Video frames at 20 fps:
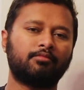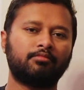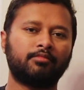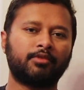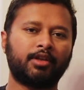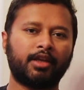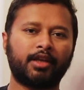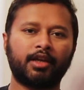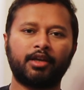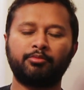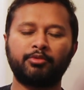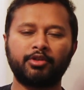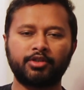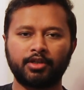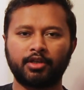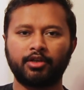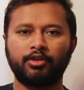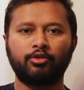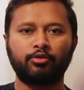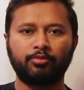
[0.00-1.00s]
take
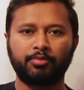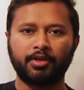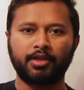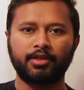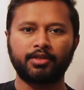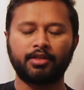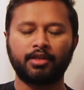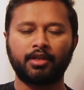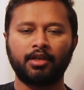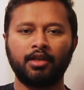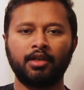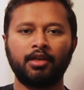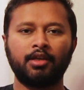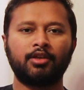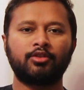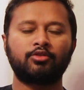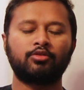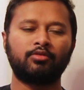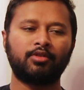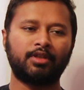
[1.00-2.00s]
admission into PhD.
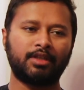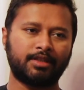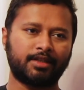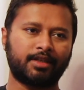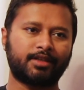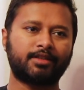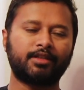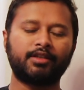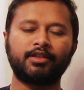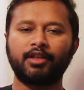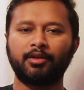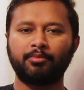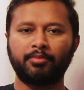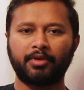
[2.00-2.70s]
So these are certain